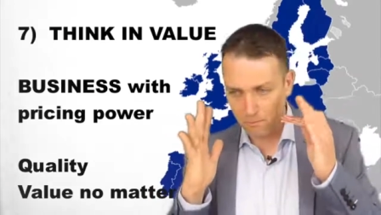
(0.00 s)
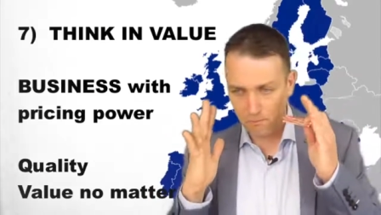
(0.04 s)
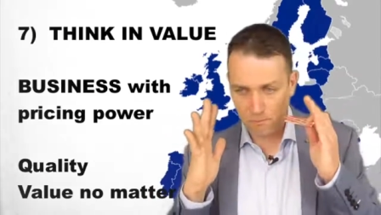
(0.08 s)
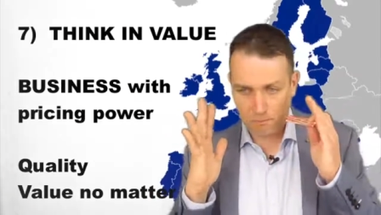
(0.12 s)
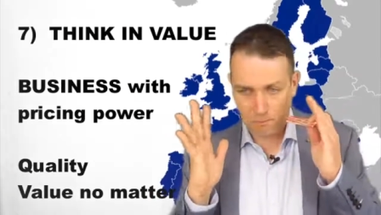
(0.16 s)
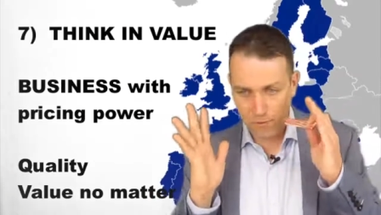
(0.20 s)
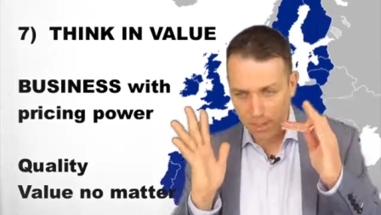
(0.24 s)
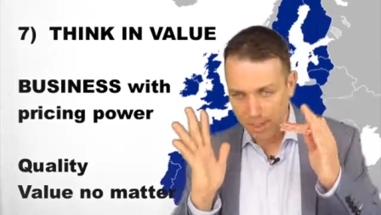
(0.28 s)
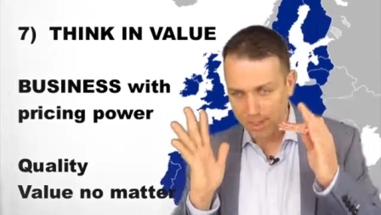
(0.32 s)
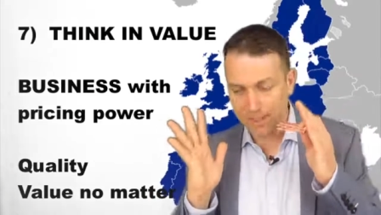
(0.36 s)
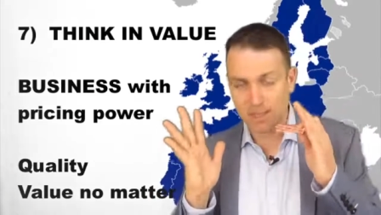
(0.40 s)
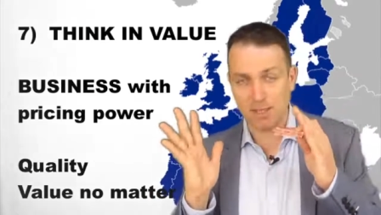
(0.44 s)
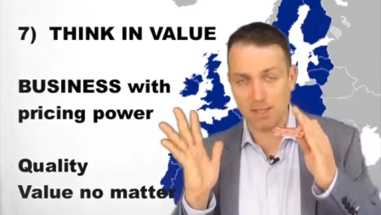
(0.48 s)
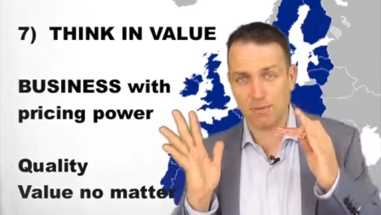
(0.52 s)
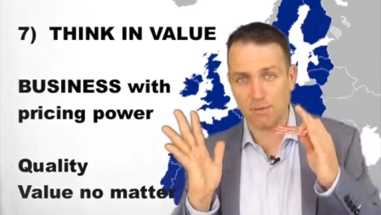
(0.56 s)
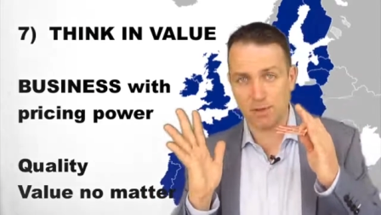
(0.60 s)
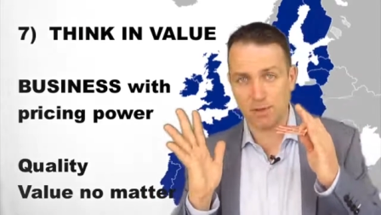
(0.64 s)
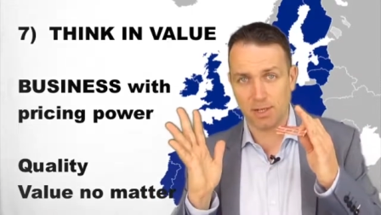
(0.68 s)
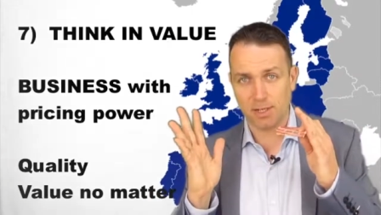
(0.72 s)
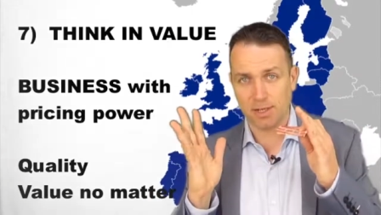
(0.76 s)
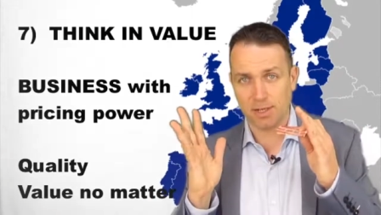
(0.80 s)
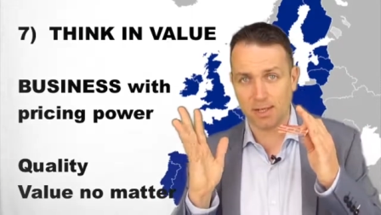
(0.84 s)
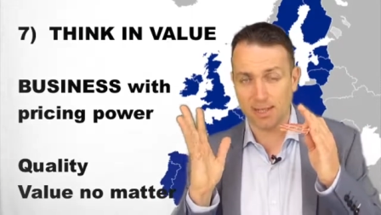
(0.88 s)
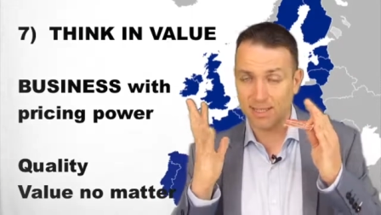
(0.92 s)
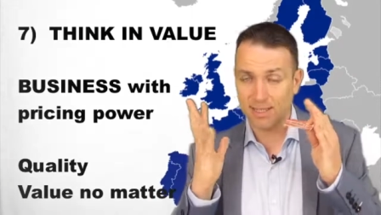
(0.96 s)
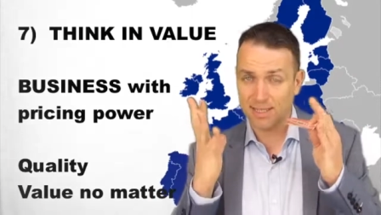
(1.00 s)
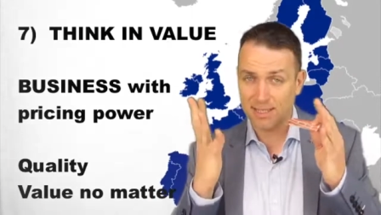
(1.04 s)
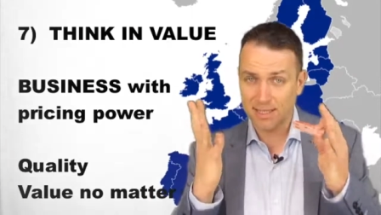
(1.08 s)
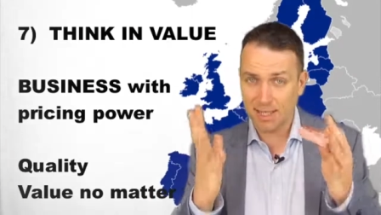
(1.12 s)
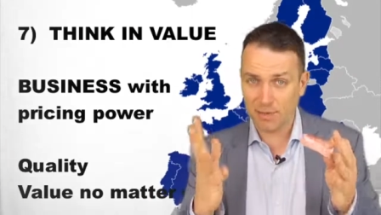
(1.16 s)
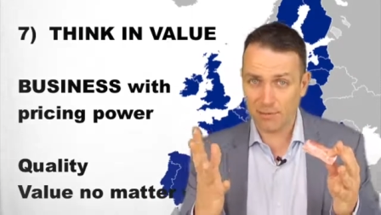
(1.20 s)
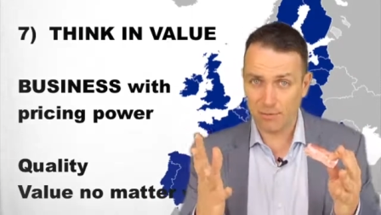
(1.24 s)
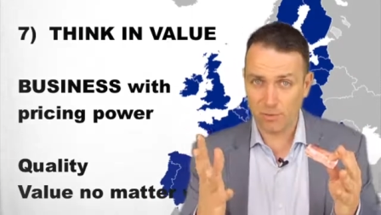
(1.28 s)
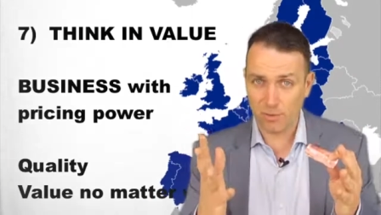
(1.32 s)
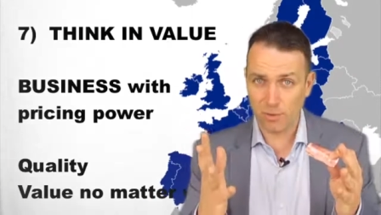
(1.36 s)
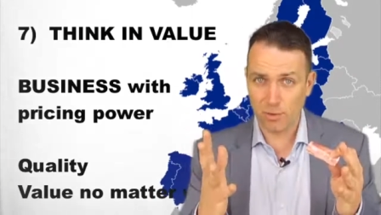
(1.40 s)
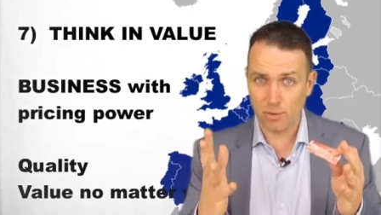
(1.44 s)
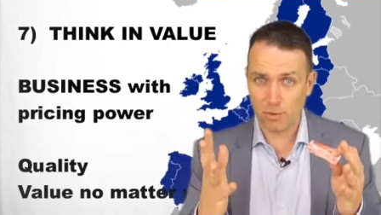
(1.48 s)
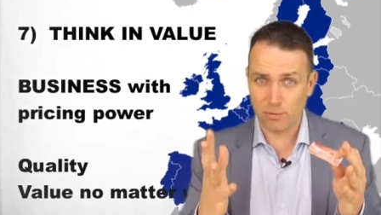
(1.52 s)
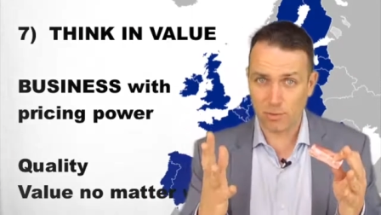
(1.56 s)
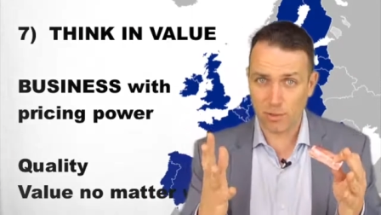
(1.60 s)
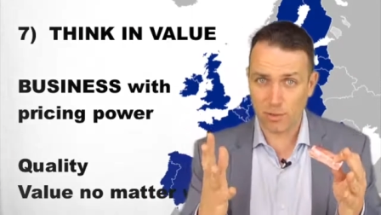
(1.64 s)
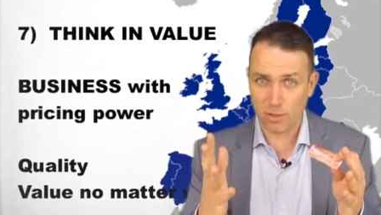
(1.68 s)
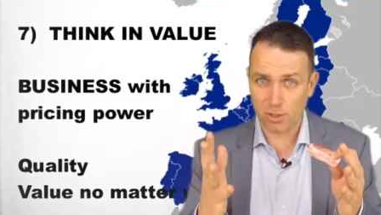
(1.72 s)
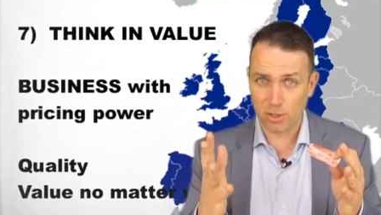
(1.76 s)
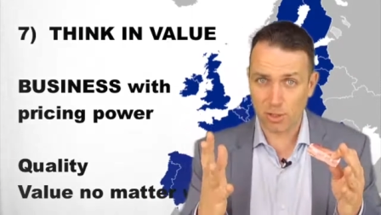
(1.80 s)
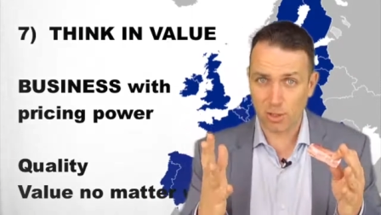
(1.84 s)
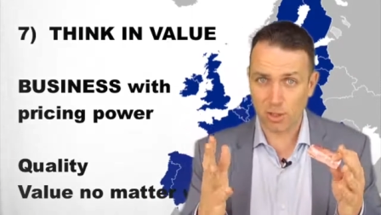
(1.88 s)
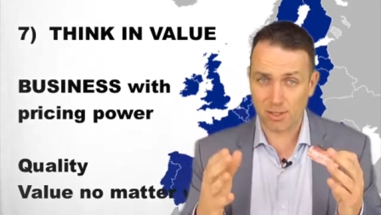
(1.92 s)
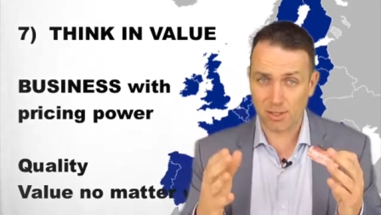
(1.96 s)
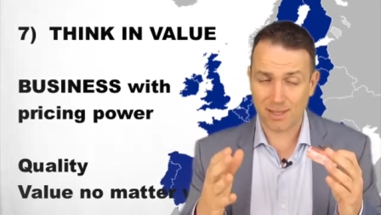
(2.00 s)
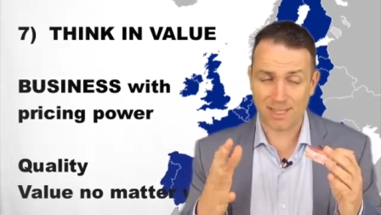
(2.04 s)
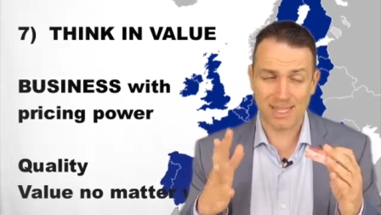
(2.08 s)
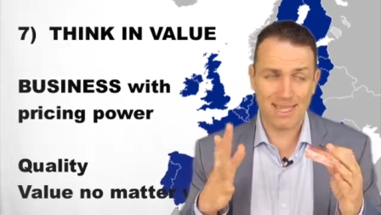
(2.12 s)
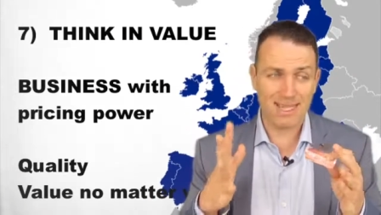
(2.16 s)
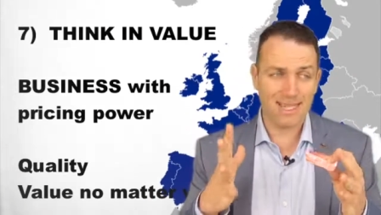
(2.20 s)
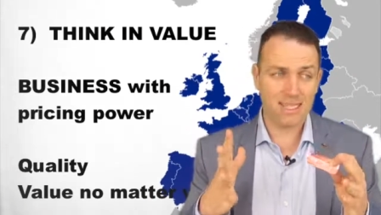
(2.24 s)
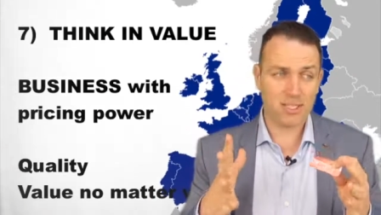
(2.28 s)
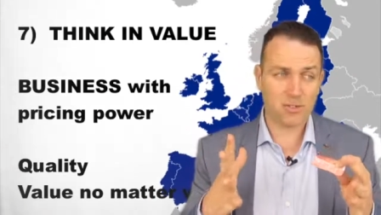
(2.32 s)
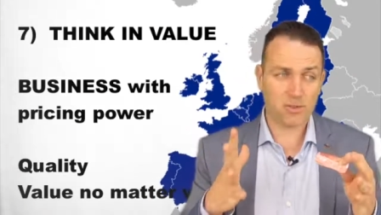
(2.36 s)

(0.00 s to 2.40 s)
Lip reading: think differently, some food for thought.